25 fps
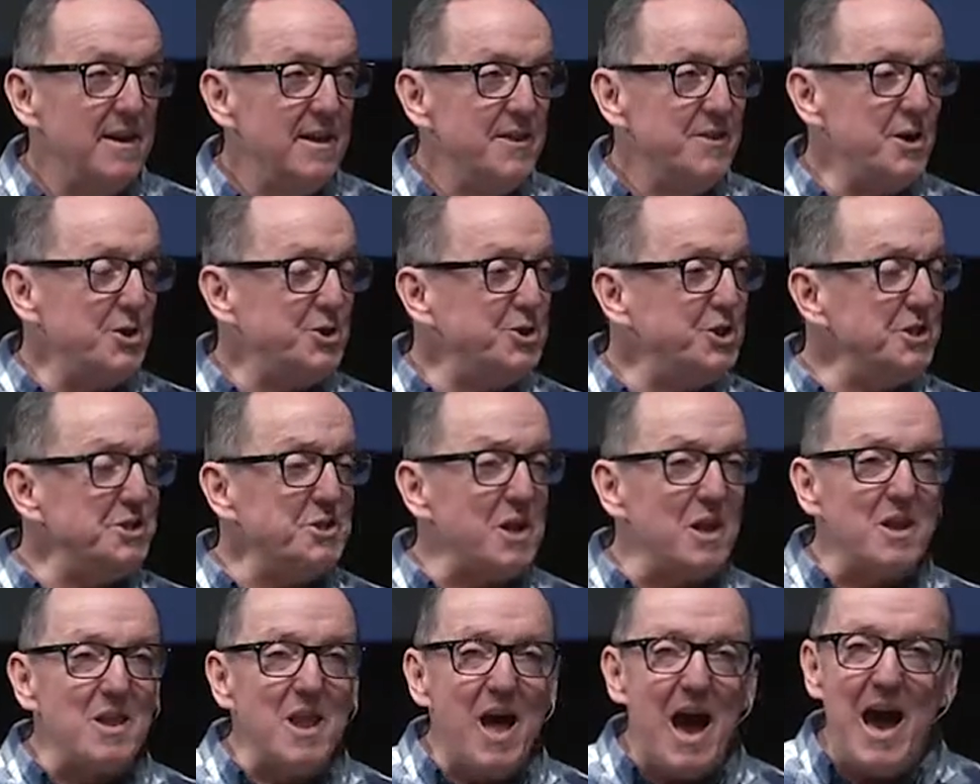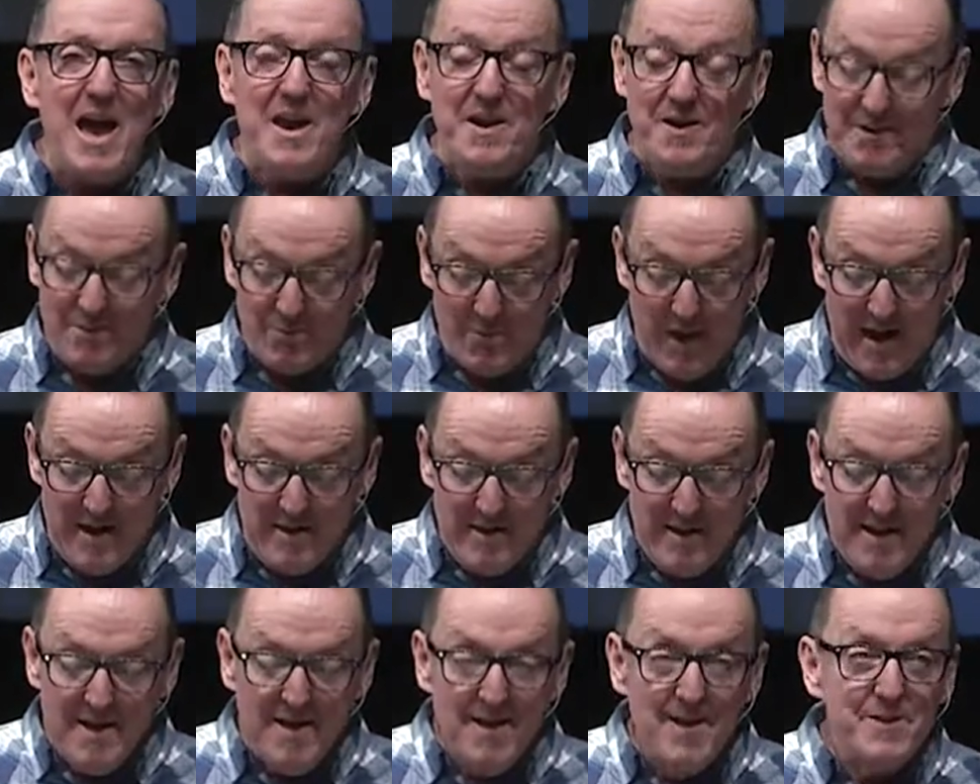There's just a lot of, right?
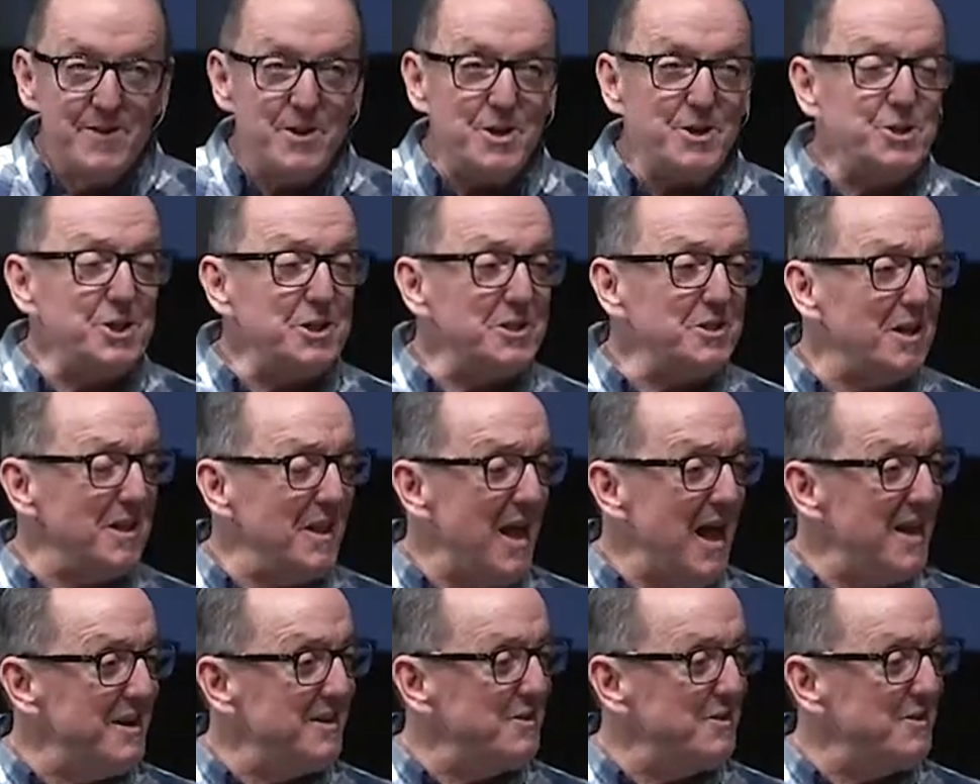There's just a lot